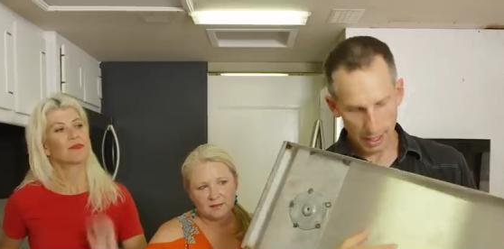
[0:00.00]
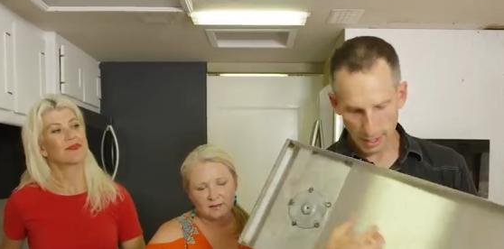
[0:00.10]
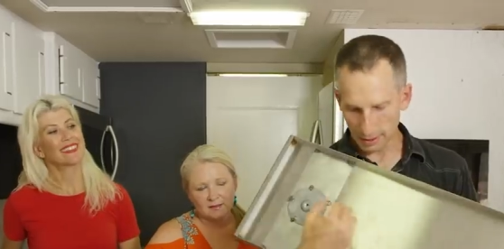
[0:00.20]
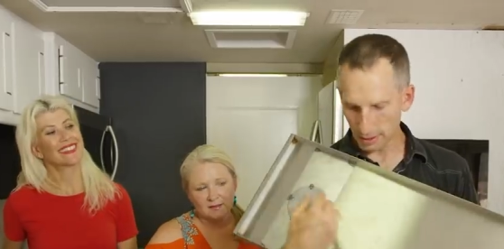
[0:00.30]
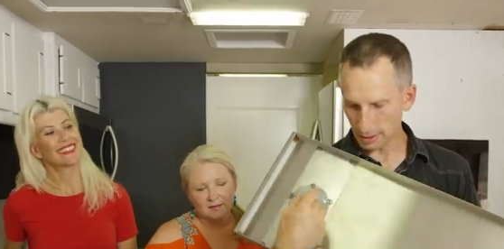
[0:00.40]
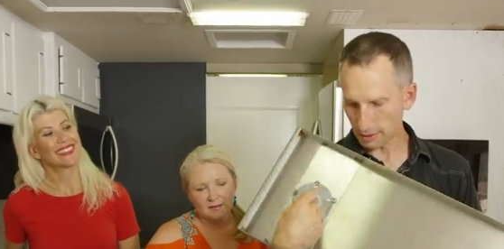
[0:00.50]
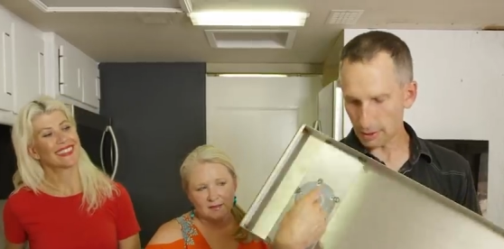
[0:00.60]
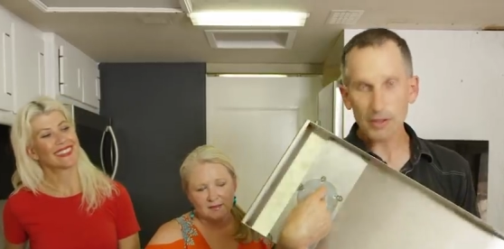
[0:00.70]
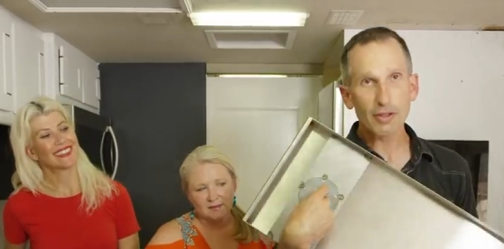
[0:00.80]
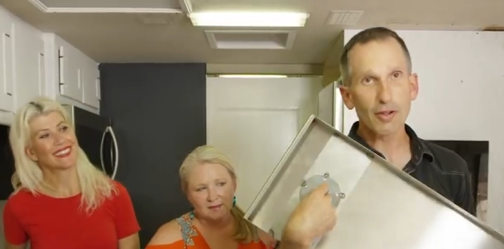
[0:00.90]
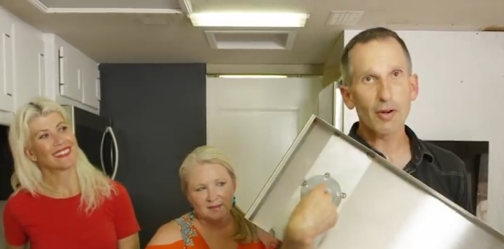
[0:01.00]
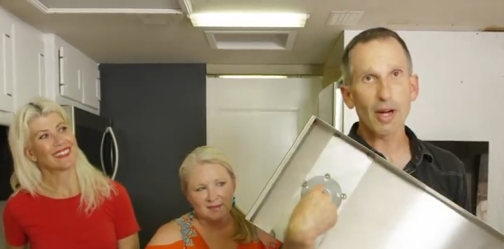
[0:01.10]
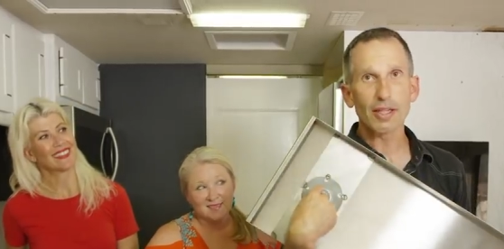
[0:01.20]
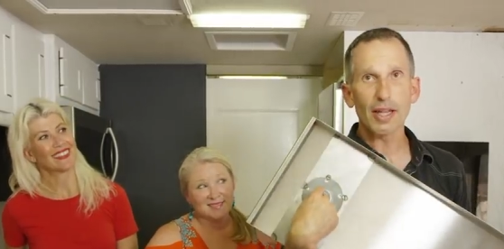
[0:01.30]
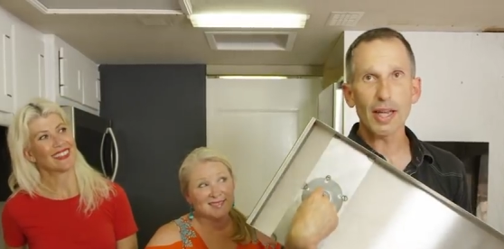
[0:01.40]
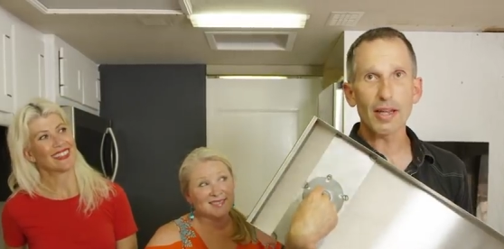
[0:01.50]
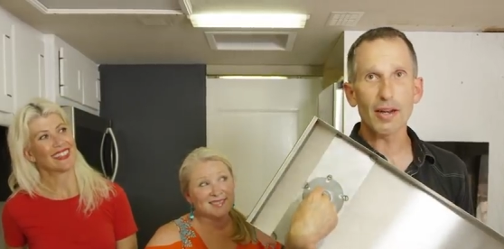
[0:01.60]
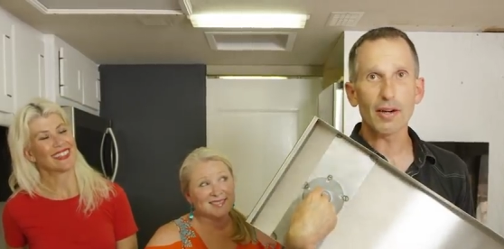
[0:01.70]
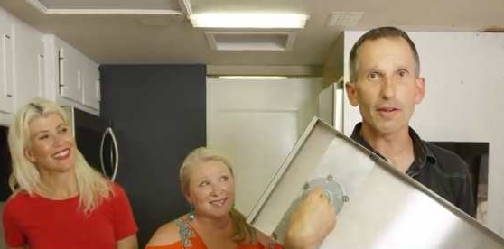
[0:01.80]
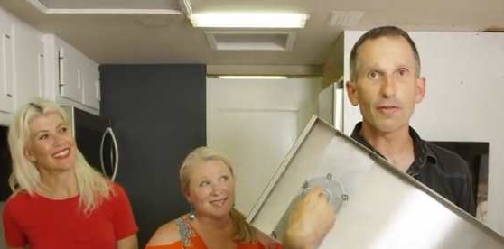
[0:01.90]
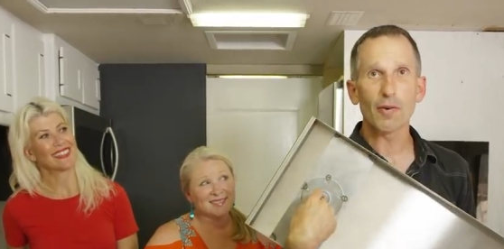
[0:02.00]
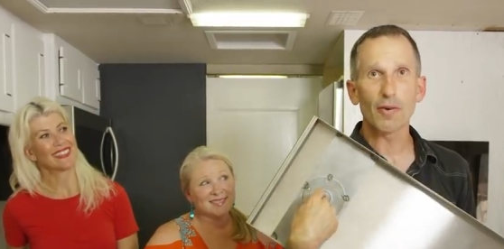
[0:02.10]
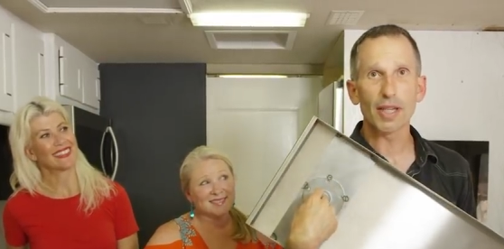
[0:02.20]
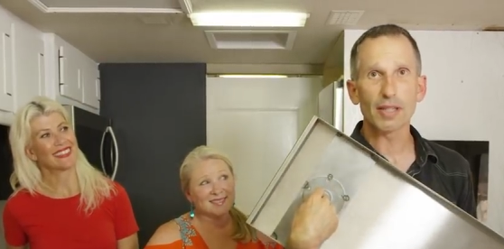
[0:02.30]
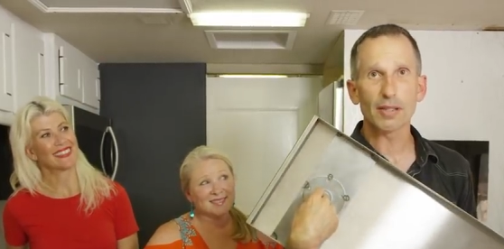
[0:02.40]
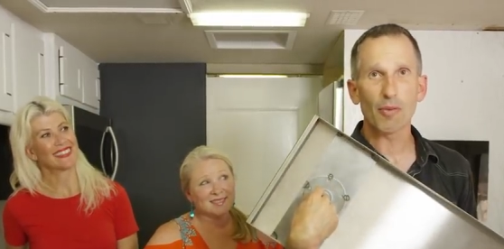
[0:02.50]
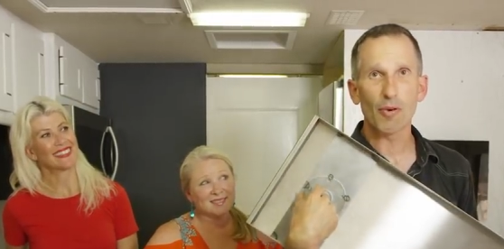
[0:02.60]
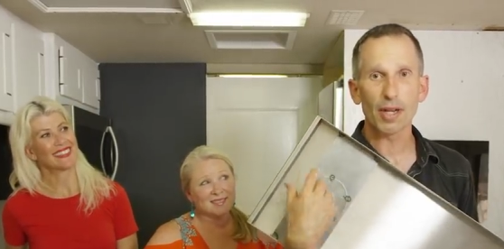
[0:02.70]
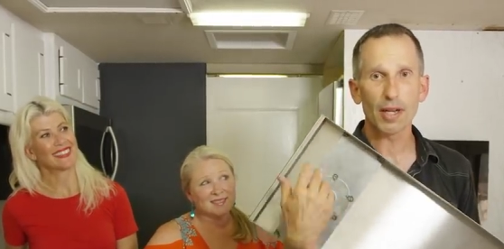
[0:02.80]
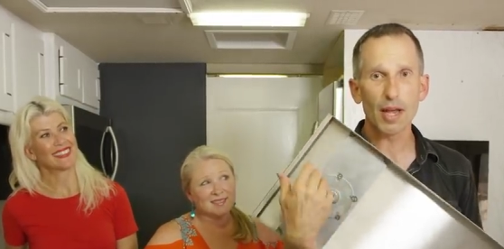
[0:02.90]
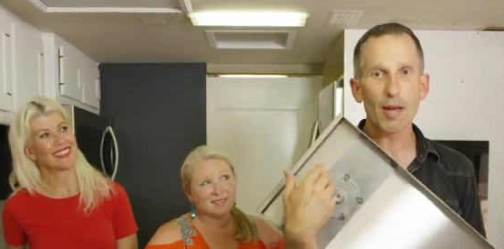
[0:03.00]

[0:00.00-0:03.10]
Speaker 1: has this screwed-on leg here for when it's supported,